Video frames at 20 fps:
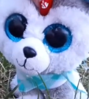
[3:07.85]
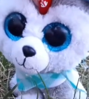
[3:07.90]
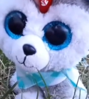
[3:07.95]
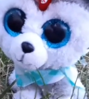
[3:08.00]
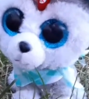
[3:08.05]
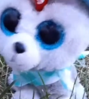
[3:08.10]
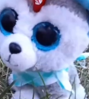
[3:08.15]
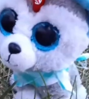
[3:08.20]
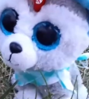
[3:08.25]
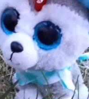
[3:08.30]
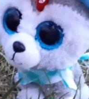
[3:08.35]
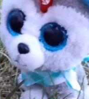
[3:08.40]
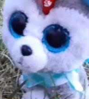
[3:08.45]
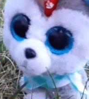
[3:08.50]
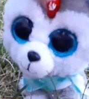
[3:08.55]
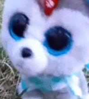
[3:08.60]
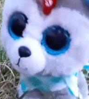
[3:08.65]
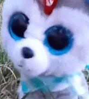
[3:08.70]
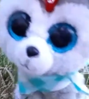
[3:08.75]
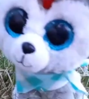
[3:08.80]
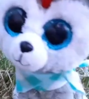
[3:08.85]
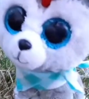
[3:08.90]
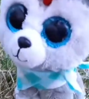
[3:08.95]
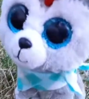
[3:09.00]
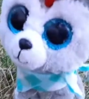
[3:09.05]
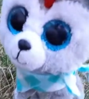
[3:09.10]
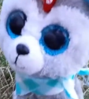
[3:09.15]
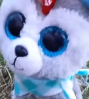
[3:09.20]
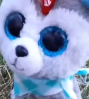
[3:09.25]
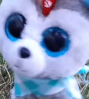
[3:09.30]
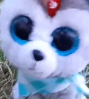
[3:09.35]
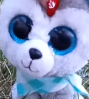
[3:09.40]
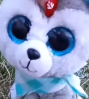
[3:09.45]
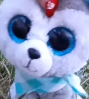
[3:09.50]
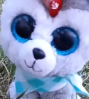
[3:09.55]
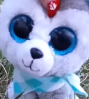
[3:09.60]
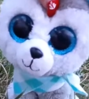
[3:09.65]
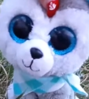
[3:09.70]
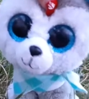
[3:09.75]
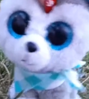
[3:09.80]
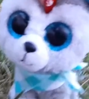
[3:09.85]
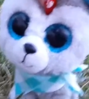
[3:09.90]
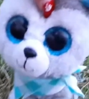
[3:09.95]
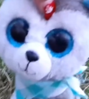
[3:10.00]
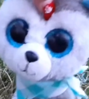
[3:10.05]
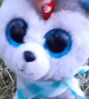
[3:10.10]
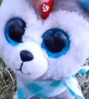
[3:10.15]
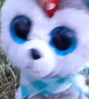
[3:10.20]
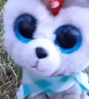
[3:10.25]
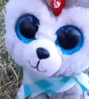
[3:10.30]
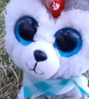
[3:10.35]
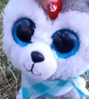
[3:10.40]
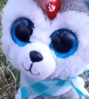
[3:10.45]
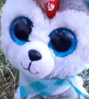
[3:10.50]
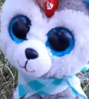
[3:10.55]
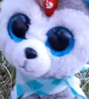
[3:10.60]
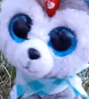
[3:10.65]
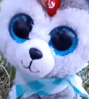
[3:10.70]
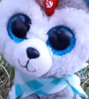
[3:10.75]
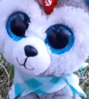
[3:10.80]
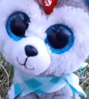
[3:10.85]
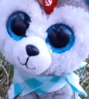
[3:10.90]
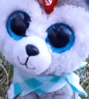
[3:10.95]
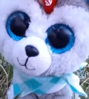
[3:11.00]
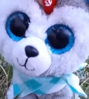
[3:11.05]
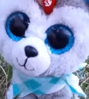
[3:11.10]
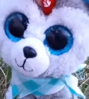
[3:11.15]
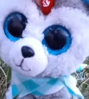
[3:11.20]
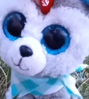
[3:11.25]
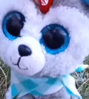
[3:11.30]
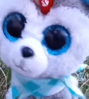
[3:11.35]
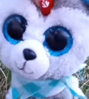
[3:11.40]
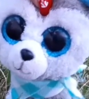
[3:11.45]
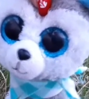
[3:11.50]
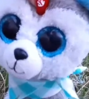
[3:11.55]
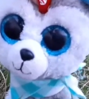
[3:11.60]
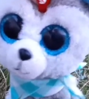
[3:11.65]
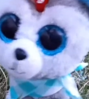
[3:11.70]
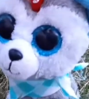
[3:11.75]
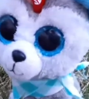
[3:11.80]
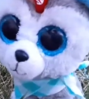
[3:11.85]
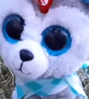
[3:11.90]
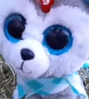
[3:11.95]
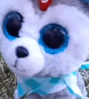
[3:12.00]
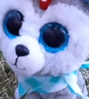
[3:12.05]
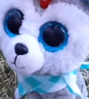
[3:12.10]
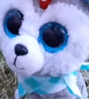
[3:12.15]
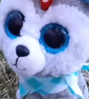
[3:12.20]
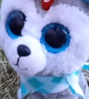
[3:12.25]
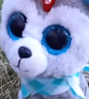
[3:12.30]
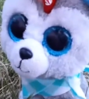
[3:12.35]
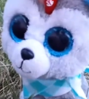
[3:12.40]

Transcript: You know, nobody will vote for me. Obviously, everybody else already hates me, so...